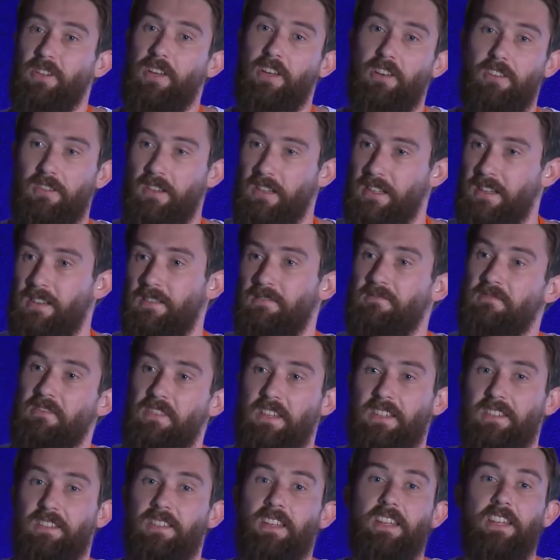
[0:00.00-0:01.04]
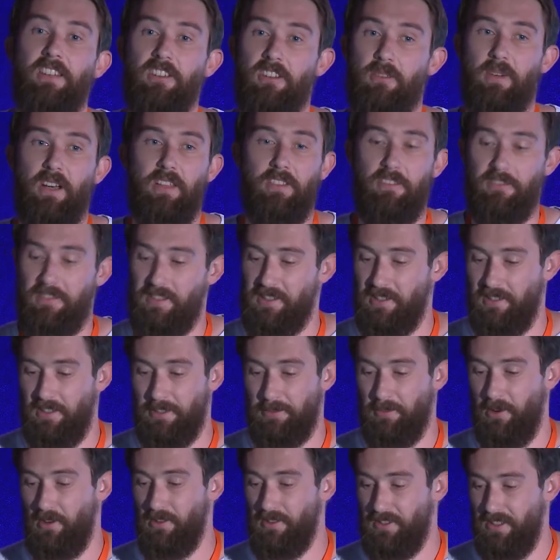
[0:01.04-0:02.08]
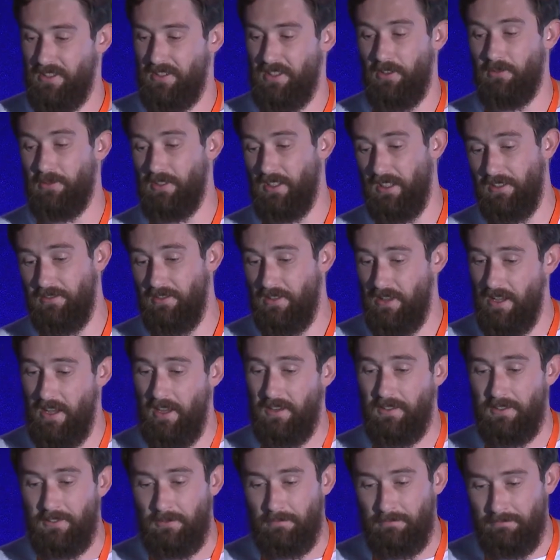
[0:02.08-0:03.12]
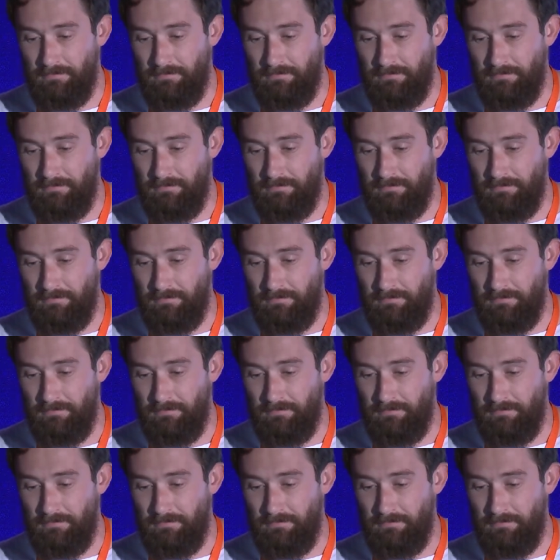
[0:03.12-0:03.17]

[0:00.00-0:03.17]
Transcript: I don't really need to care about the rest of this process. I'll deliver that.